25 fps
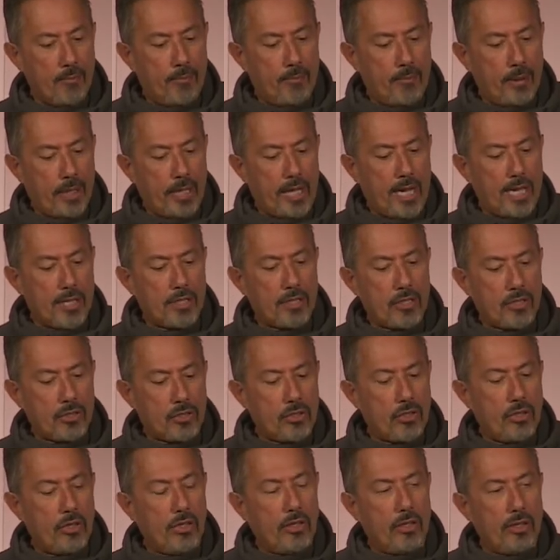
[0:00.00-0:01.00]
But as it
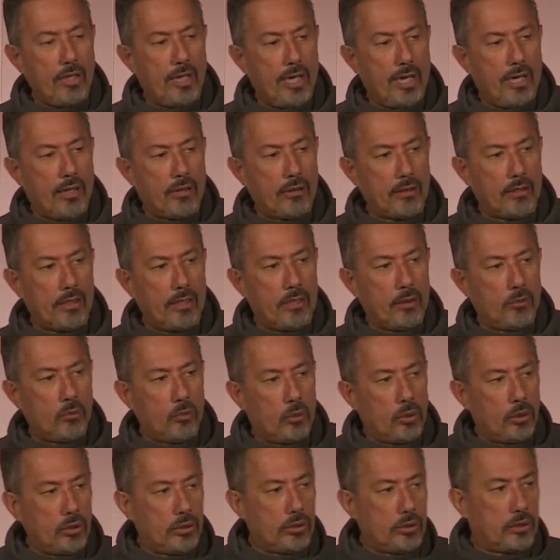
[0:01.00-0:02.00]
turned out, it
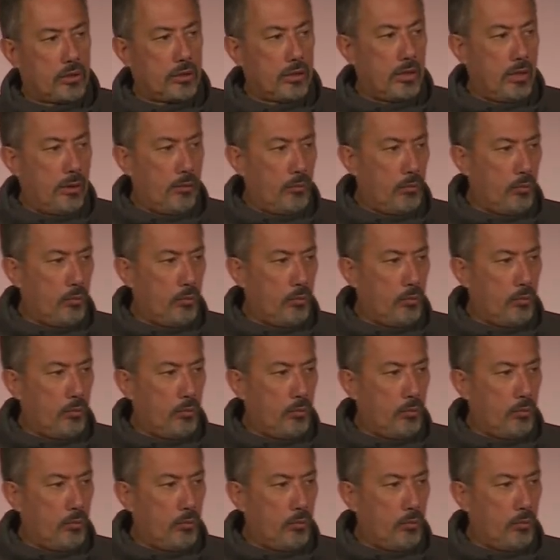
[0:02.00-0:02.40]
was